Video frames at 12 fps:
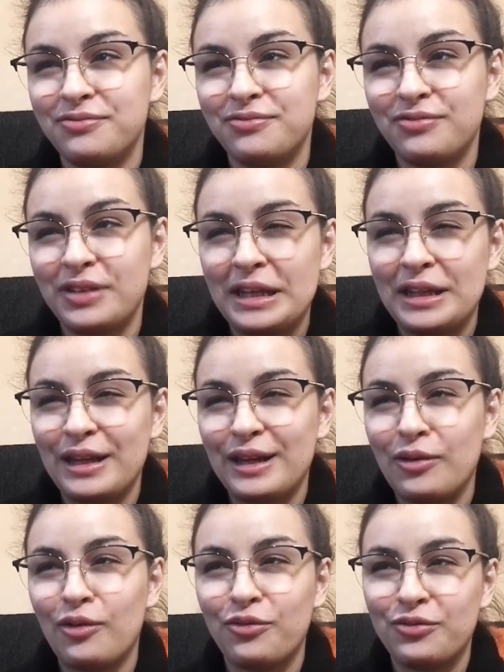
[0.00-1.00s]
feeling
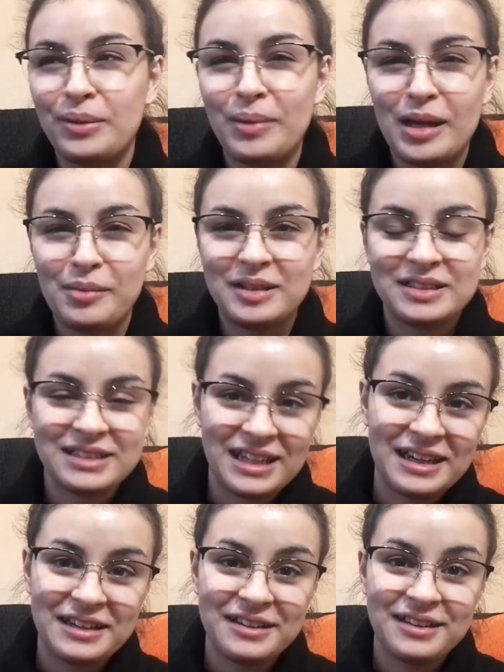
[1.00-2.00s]
of the baby's
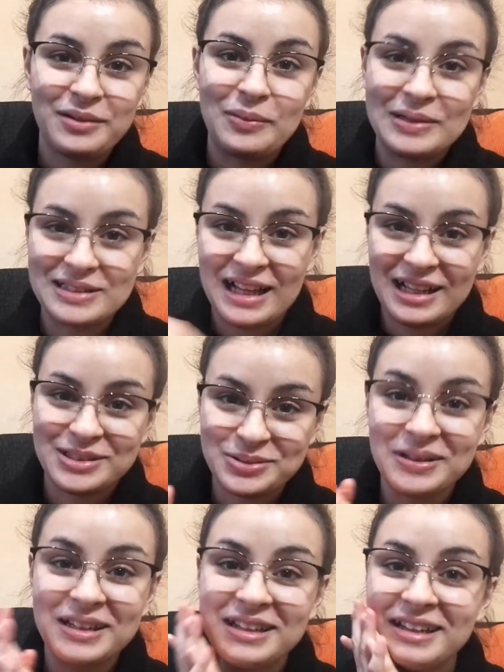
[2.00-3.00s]
kick was last
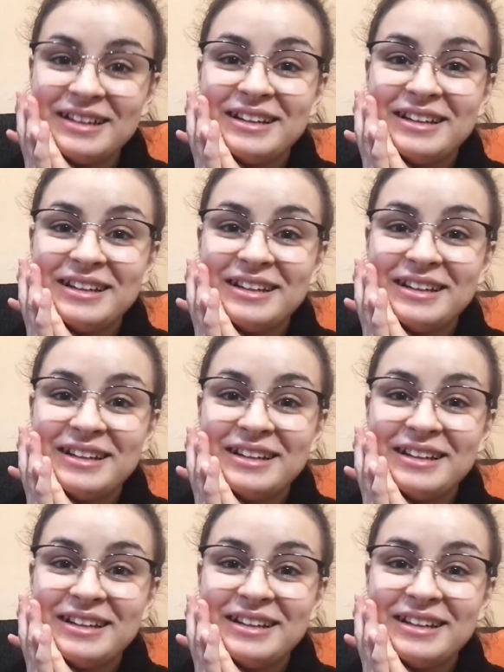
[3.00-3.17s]
week.